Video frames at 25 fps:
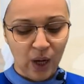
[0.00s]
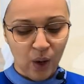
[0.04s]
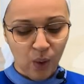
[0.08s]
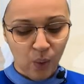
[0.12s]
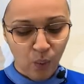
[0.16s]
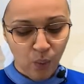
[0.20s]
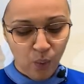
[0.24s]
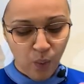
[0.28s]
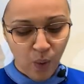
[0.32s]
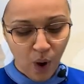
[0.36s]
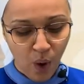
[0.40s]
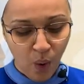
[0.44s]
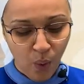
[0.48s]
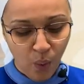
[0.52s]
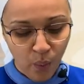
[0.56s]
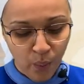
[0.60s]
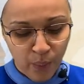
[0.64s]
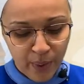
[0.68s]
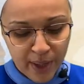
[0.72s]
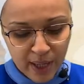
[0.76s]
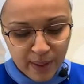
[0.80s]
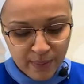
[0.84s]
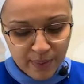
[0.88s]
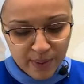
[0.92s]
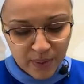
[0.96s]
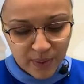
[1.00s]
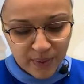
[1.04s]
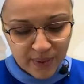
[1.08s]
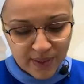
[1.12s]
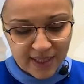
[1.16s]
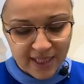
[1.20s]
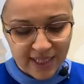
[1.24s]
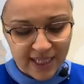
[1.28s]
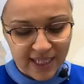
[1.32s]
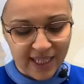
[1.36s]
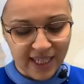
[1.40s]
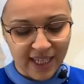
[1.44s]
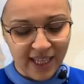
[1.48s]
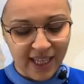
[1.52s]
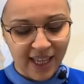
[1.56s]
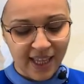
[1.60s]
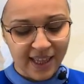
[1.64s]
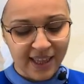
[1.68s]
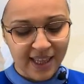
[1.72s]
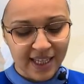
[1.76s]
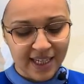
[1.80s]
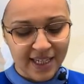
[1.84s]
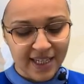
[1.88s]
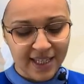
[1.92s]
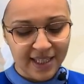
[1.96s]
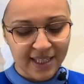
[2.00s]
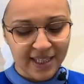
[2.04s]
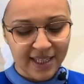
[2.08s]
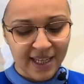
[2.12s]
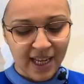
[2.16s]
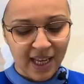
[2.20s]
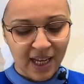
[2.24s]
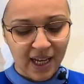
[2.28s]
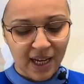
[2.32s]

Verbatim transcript: what we will see that is